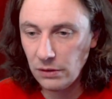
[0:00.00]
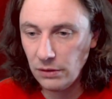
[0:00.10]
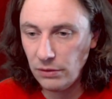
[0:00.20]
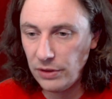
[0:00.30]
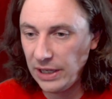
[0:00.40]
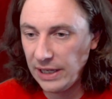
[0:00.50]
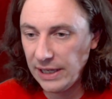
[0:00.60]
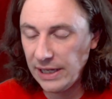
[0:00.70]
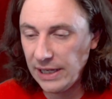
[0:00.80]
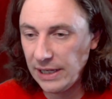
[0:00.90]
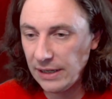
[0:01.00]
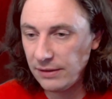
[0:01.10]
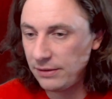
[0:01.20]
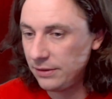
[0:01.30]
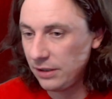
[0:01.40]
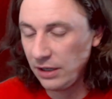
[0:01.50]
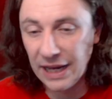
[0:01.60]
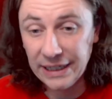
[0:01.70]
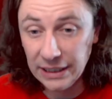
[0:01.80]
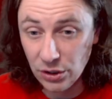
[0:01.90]
the
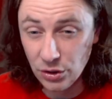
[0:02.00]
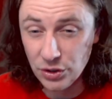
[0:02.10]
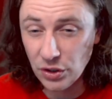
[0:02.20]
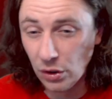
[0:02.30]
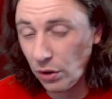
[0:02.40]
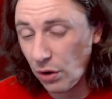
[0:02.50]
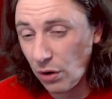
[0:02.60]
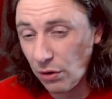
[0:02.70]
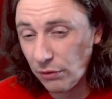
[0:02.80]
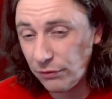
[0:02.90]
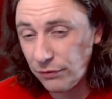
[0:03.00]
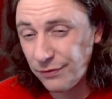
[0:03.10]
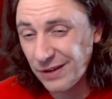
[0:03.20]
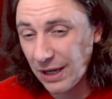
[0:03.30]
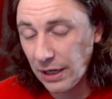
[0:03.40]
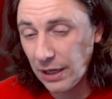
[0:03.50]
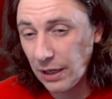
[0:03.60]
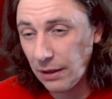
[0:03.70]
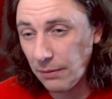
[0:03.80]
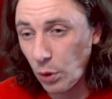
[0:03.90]
likelihood of
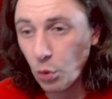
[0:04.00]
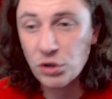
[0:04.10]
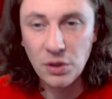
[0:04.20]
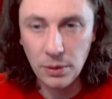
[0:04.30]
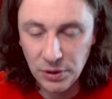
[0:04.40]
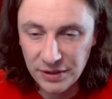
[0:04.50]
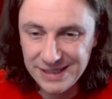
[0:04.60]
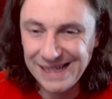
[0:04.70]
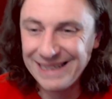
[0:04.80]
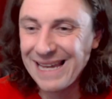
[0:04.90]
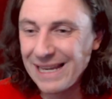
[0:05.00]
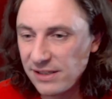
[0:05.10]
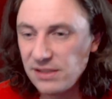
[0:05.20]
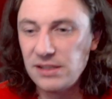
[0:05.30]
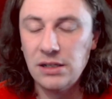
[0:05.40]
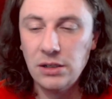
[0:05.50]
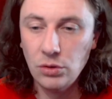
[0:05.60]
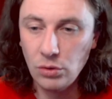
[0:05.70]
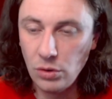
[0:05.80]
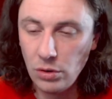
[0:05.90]
autoimmunity against
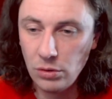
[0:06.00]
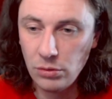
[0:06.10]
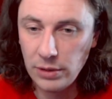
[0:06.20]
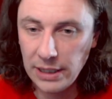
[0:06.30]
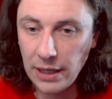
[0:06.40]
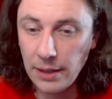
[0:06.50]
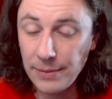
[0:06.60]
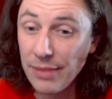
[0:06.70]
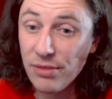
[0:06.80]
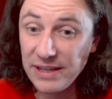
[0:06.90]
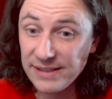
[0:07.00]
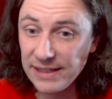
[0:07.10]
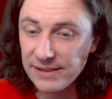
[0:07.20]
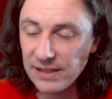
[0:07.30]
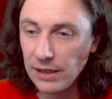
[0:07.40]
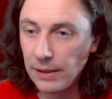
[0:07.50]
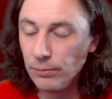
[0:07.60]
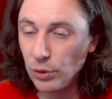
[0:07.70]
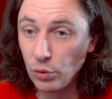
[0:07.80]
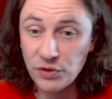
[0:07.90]
your entheses,
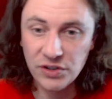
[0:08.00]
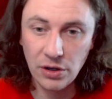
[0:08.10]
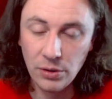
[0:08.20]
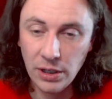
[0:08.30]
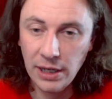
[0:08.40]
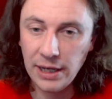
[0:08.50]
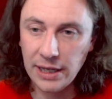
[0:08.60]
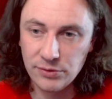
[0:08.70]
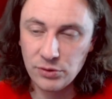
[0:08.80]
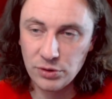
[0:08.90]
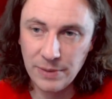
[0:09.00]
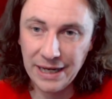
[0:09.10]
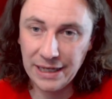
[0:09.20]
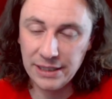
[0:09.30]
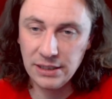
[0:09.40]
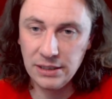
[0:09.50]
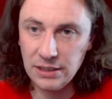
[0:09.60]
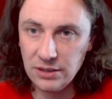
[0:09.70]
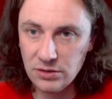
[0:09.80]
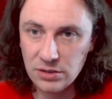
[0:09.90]
but also, as we talked about, it
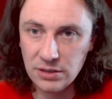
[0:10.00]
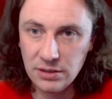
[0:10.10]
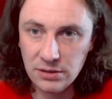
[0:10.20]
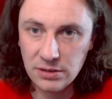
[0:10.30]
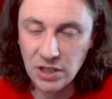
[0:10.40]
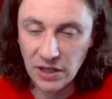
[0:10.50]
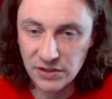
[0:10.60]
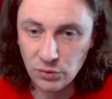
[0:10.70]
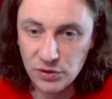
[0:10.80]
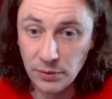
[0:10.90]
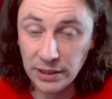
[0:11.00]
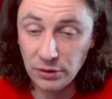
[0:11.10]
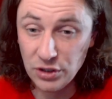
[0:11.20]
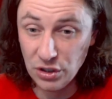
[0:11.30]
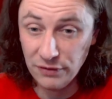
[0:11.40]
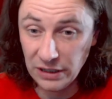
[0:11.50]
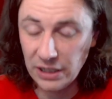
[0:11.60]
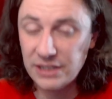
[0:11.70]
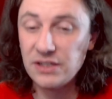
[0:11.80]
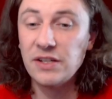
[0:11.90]
does also include
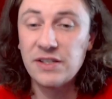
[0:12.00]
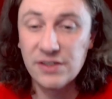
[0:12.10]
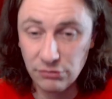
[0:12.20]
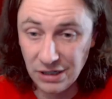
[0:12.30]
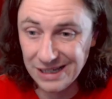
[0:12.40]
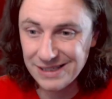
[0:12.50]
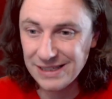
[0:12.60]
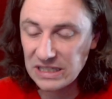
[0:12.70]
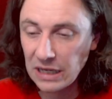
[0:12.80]
uveitis, psoriasis,